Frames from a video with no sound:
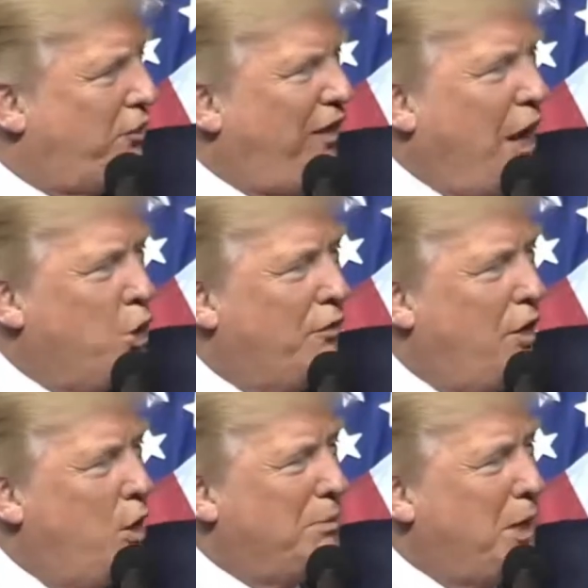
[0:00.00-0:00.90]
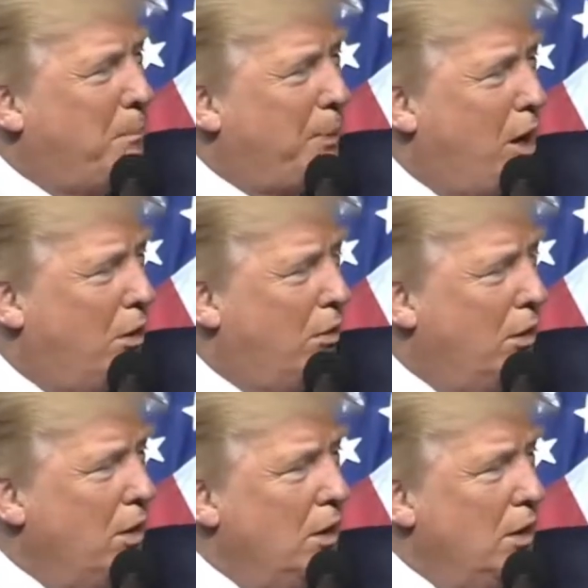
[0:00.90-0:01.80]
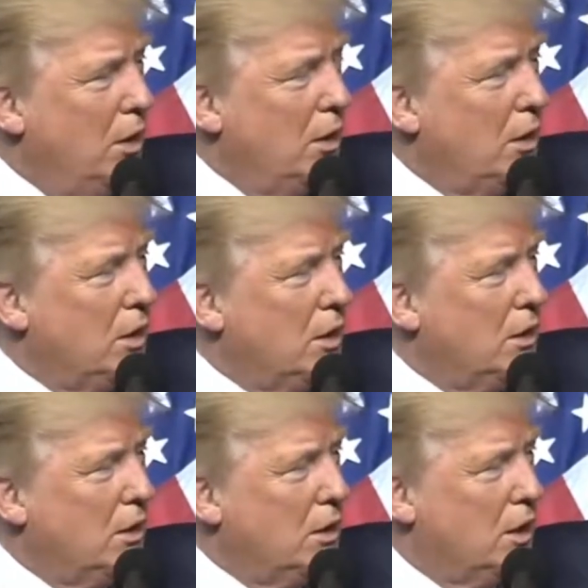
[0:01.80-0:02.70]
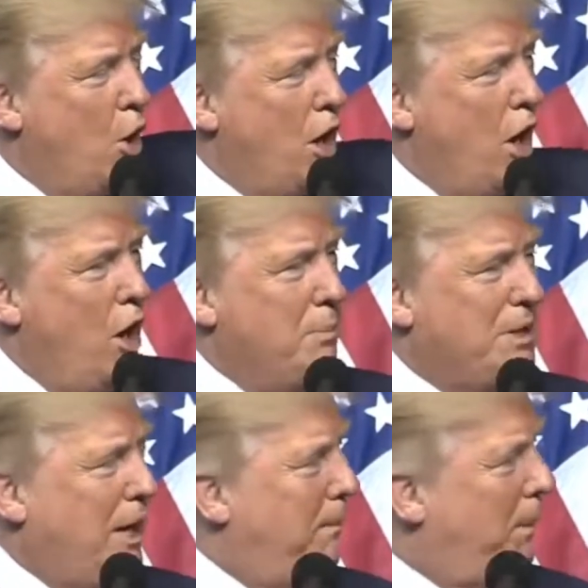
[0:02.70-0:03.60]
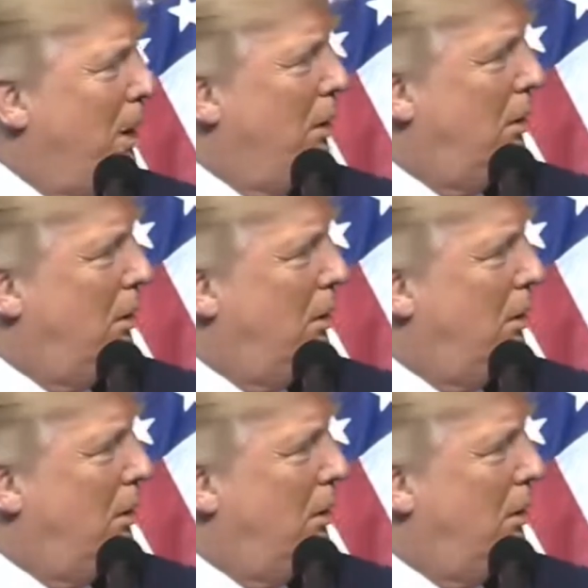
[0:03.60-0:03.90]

founder of Home Depot. Go to Home Depot.